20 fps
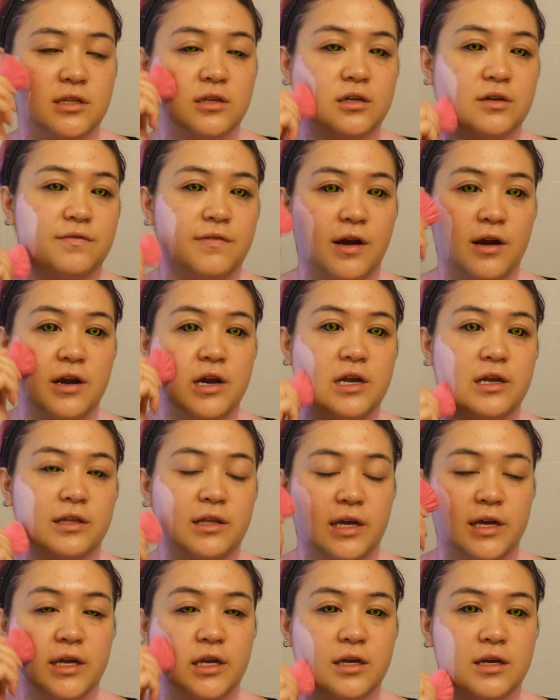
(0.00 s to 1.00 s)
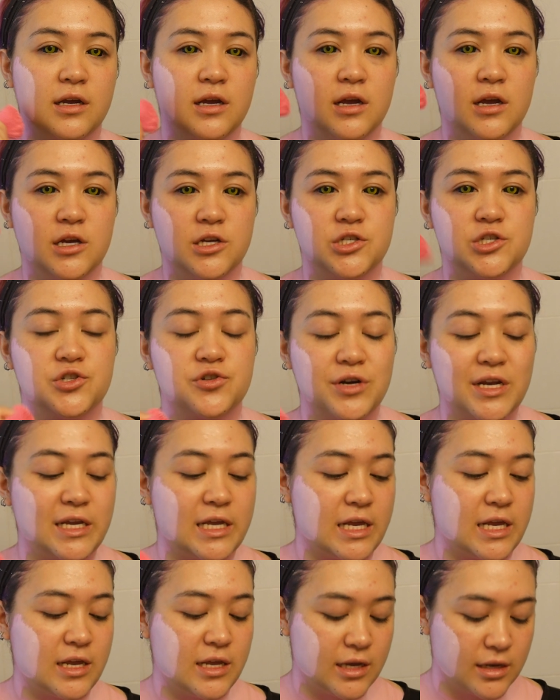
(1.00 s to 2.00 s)
look very like
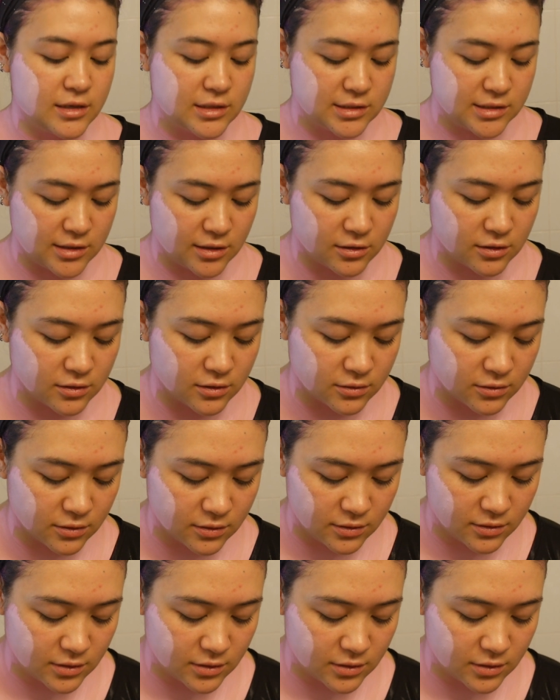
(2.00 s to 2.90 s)
streaky, so